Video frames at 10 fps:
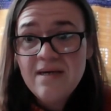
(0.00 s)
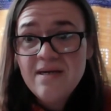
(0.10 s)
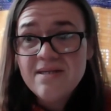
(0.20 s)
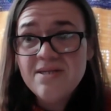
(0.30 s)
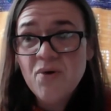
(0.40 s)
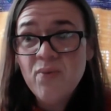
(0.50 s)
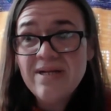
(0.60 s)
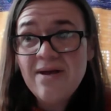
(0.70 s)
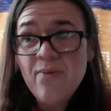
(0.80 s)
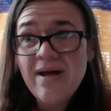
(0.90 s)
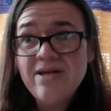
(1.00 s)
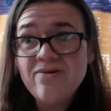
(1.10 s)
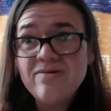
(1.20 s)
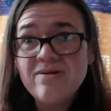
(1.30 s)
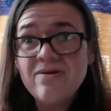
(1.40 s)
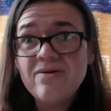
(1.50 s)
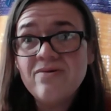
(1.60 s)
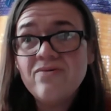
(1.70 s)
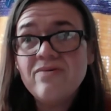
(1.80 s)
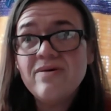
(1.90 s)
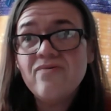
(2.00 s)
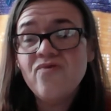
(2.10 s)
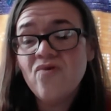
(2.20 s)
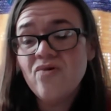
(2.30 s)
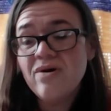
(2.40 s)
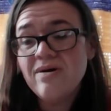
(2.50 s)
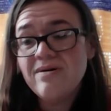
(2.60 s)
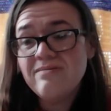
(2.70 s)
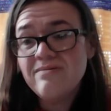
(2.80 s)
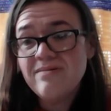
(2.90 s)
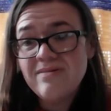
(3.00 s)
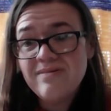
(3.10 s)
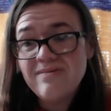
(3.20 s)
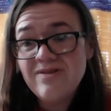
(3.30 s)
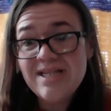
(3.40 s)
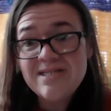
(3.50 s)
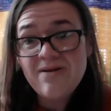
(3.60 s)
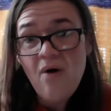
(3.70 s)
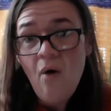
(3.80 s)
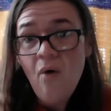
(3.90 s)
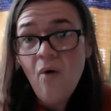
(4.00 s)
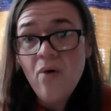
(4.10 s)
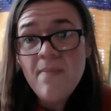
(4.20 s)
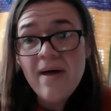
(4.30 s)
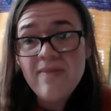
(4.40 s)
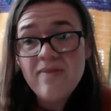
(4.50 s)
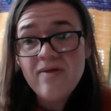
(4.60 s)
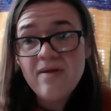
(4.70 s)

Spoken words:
So, what I want you to do for this whole month